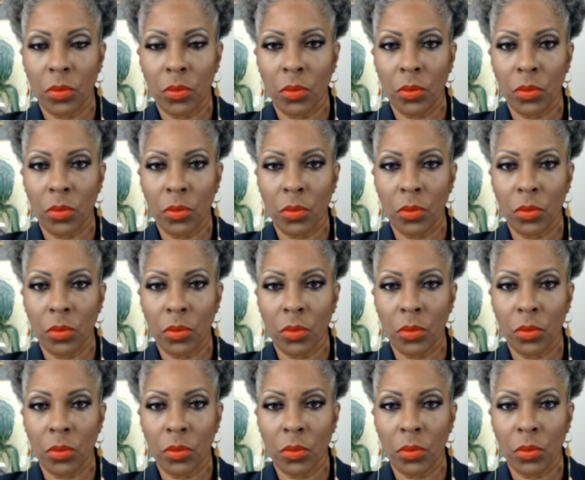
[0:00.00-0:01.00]

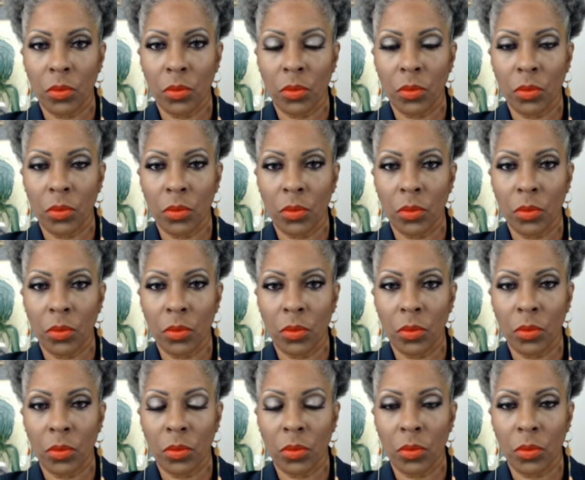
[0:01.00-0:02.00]

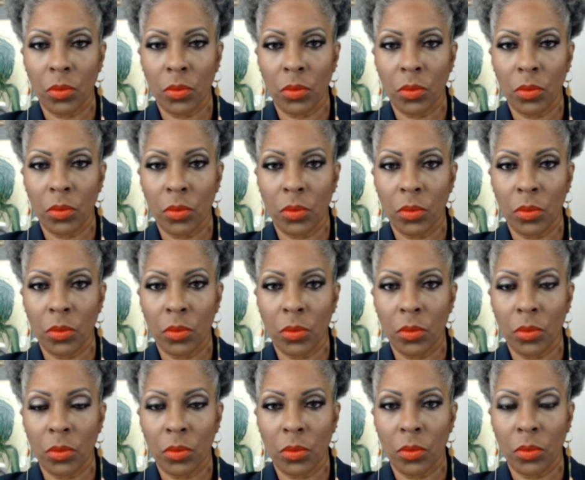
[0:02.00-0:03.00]

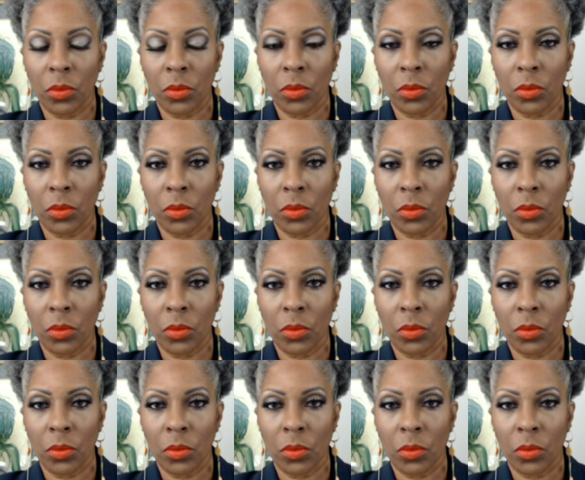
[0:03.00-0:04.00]

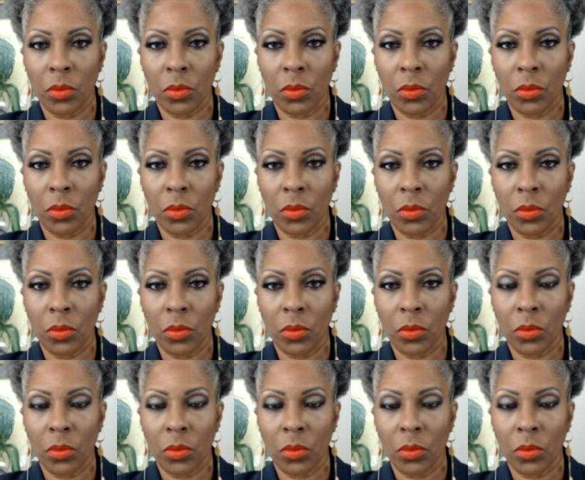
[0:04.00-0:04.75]
This person isn't speaking.